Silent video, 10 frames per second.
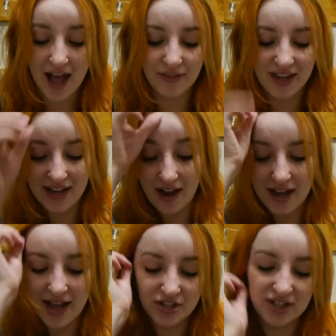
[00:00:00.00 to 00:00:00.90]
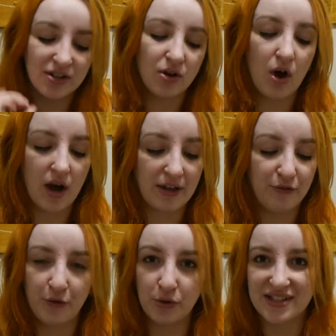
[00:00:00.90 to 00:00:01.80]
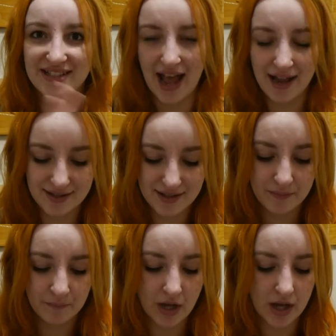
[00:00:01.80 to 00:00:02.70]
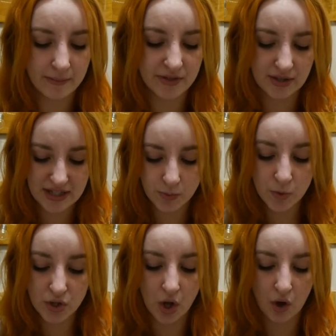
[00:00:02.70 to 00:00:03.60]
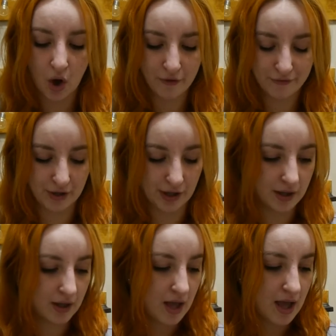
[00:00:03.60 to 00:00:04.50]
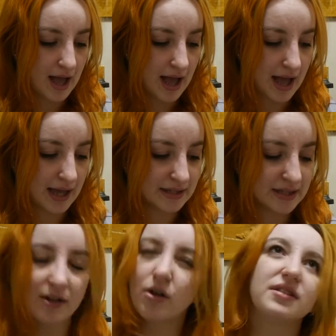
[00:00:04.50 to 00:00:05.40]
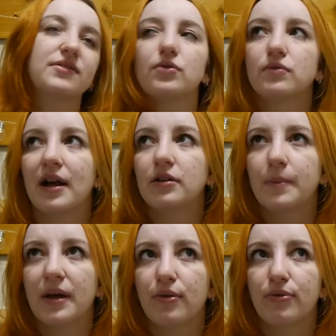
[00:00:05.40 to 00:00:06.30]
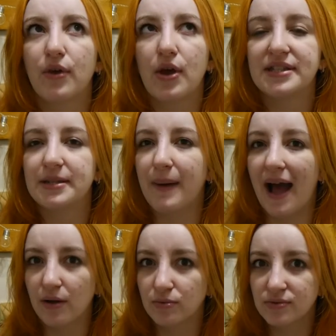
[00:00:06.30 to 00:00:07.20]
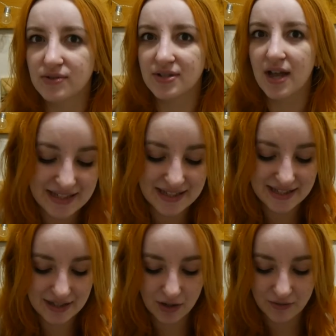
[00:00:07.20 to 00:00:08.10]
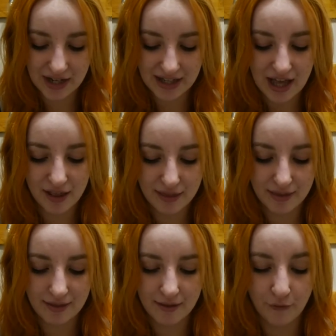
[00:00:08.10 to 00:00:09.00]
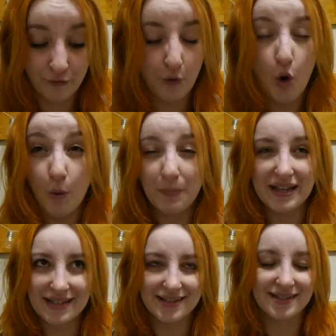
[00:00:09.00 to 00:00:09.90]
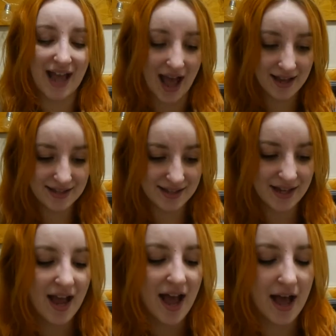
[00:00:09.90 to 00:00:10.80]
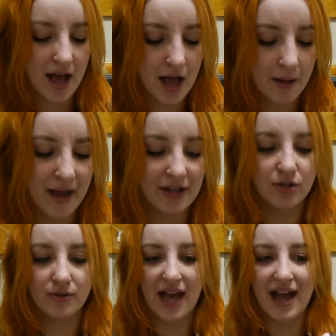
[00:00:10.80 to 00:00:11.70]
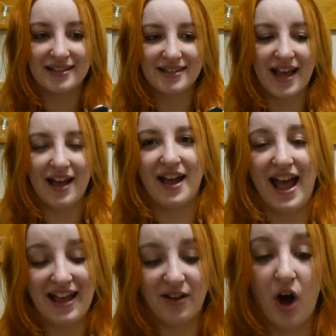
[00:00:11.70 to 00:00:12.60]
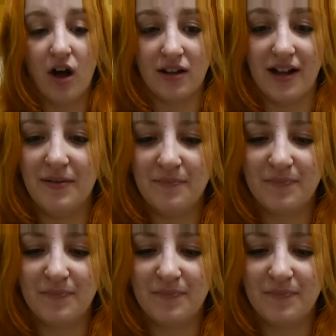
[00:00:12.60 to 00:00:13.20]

And then I actually got a full set. So this was on offer, and I got this for around about £30. This is sort of like a four-piece set, and you get a collar.